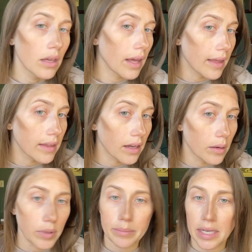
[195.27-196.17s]
and then come
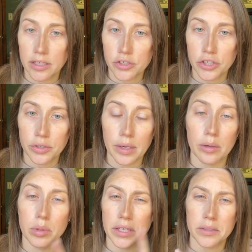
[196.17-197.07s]
right back and show you how I
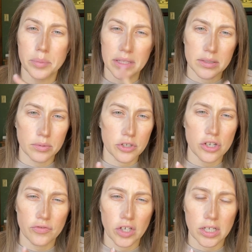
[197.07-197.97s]
blend. But this one's
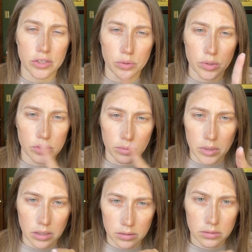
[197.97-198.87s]
just for contour, so I'm
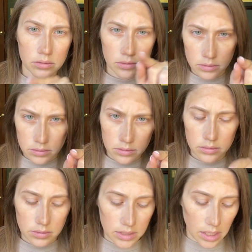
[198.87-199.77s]
going to
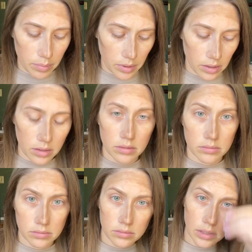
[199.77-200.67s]
skip ahead.
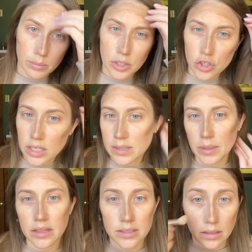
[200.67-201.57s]
I'm going to try to
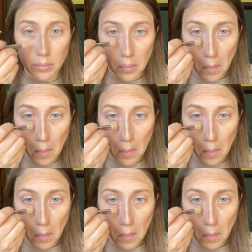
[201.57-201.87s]
speed this up.